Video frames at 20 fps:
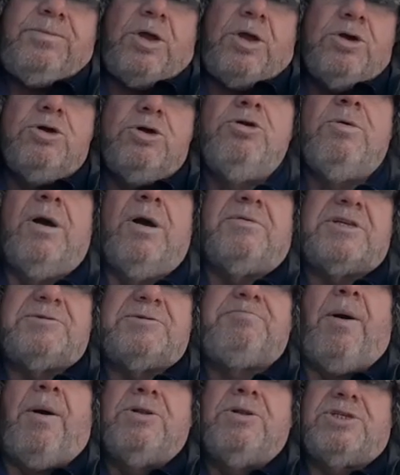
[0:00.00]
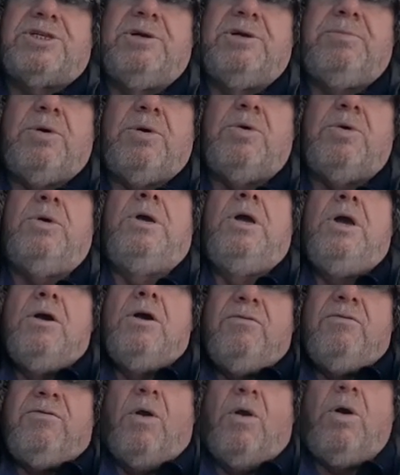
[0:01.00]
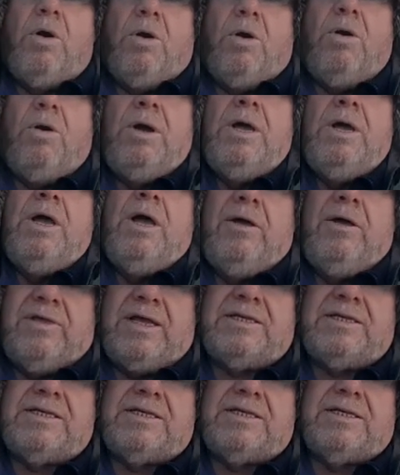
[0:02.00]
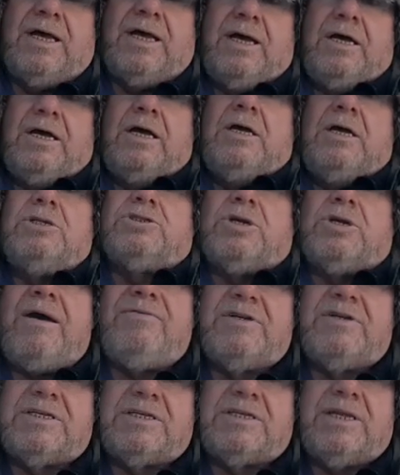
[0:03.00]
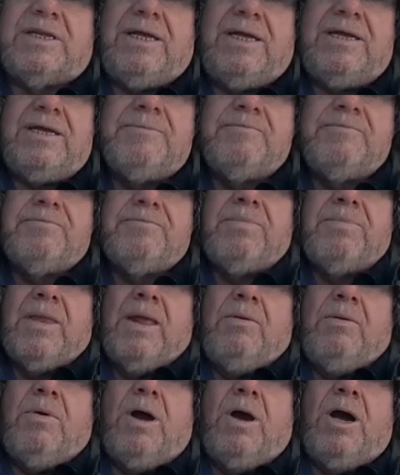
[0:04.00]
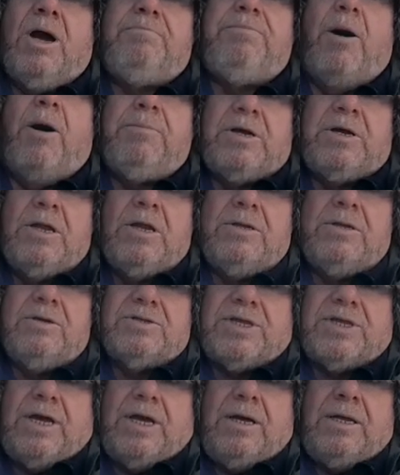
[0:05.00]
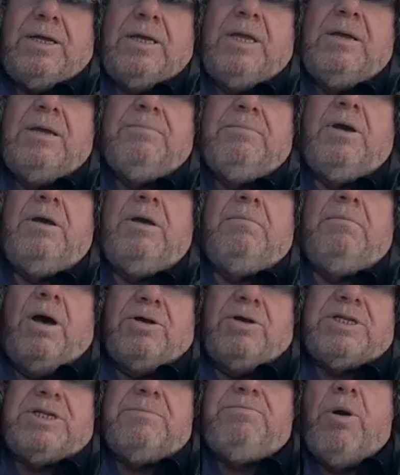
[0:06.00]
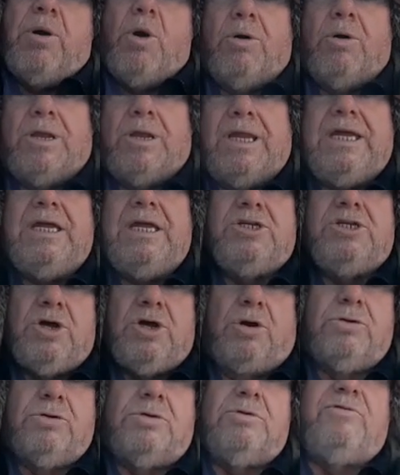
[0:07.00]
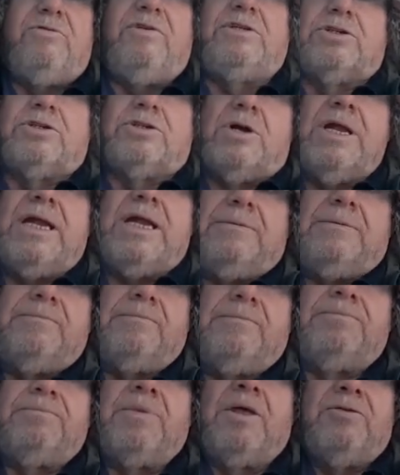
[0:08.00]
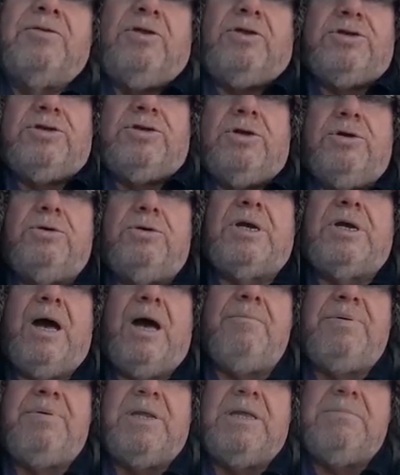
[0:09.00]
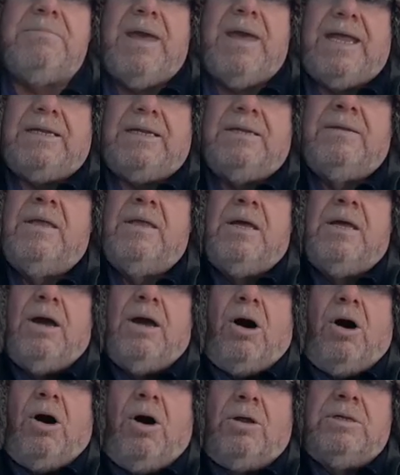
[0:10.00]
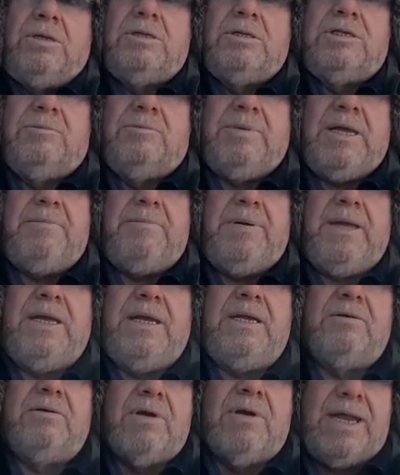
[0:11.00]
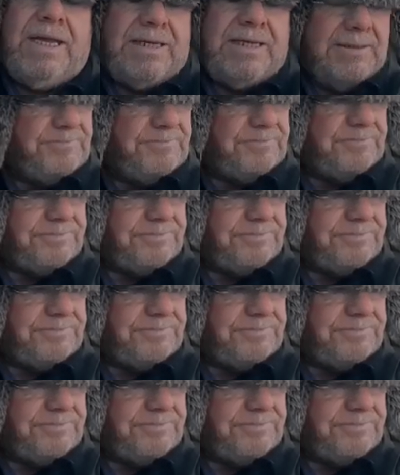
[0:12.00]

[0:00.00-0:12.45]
who were responsible for this travesty were Bob Kaluza, but most importantly, Donald Vidrine, the 2 company men on the BP rig.